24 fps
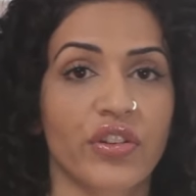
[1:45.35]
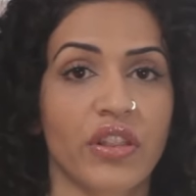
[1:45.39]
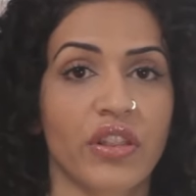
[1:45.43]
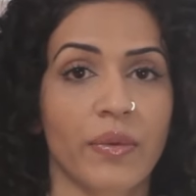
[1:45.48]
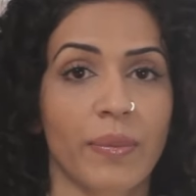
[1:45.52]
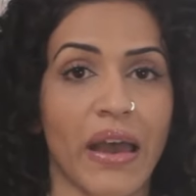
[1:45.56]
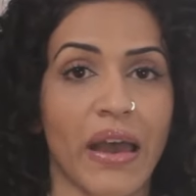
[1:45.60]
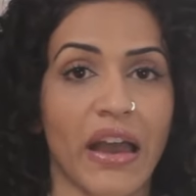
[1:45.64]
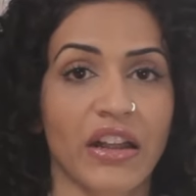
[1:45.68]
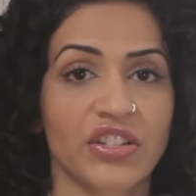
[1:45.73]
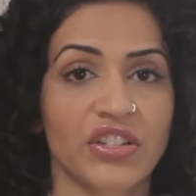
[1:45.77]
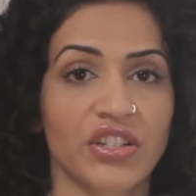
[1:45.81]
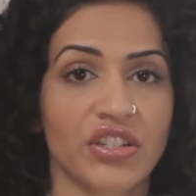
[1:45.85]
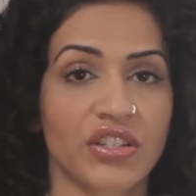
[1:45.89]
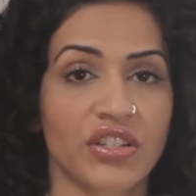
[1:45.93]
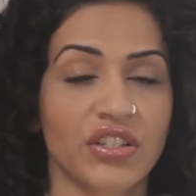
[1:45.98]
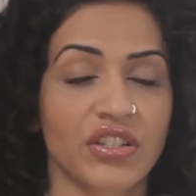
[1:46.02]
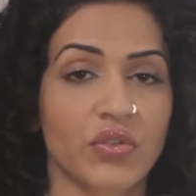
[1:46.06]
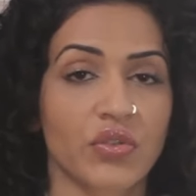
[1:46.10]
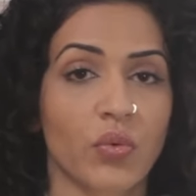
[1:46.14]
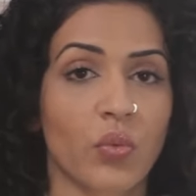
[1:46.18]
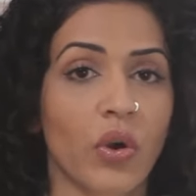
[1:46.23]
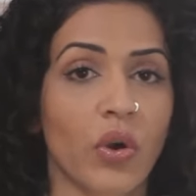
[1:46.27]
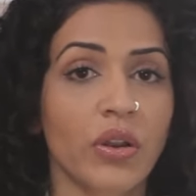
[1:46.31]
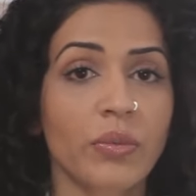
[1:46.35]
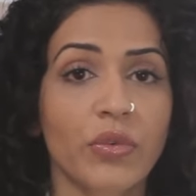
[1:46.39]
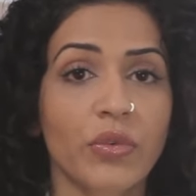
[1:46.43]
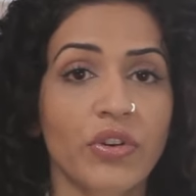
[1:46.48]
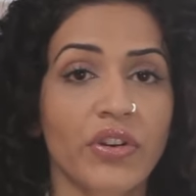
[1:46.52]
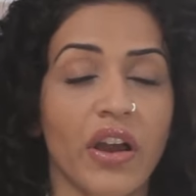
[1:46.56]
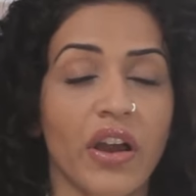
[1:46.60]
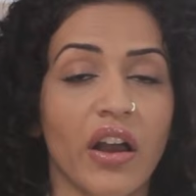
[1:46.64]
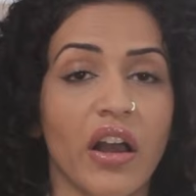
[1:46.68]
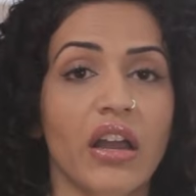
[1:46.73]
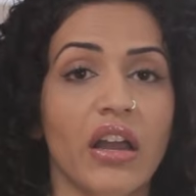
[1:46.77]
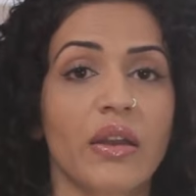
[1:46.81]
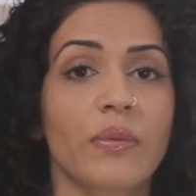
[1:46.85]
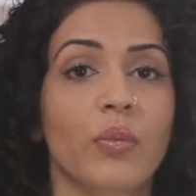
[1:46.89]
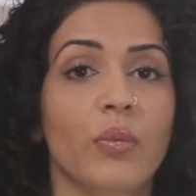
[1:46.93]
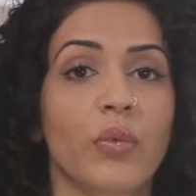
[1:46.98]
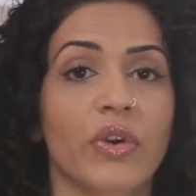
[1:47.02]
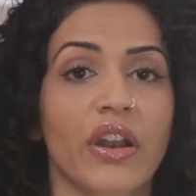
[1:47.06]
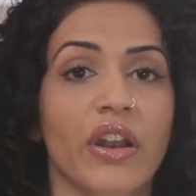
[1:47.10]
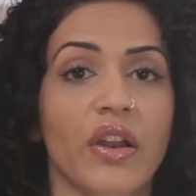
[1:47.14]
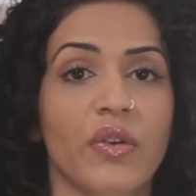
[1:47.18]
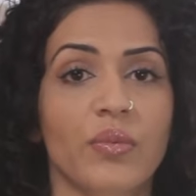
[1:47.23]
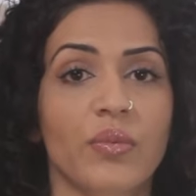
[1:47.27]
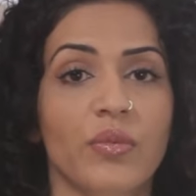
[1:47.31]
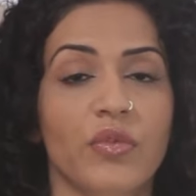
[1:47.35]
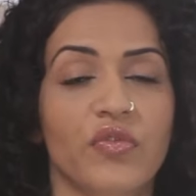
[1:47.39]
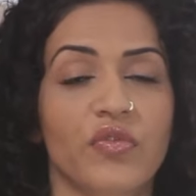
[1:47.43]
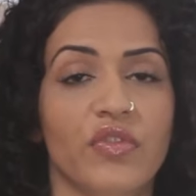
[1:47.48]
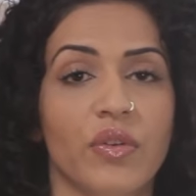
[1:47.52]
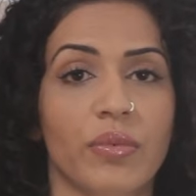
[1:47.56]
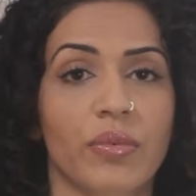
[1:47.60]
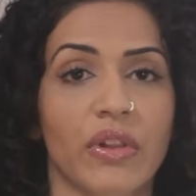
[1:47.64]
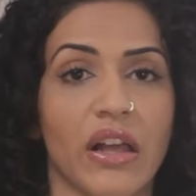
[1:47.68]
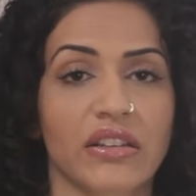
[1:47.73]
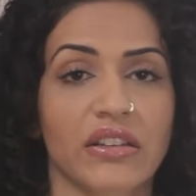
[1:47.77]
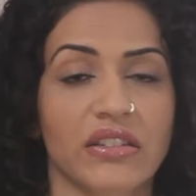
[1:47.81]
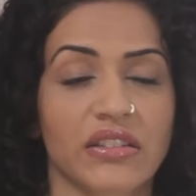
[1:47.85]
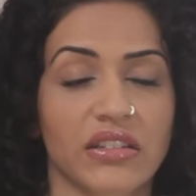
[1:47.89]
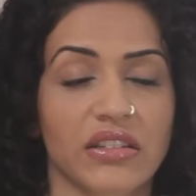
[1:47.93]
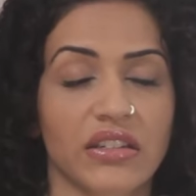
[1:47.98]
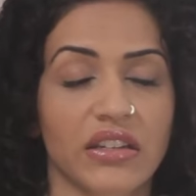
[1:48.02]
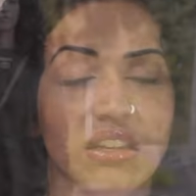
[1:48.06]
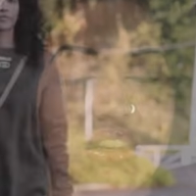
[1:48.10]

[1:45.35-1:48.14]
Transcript: the patches one more time when I removed the plastic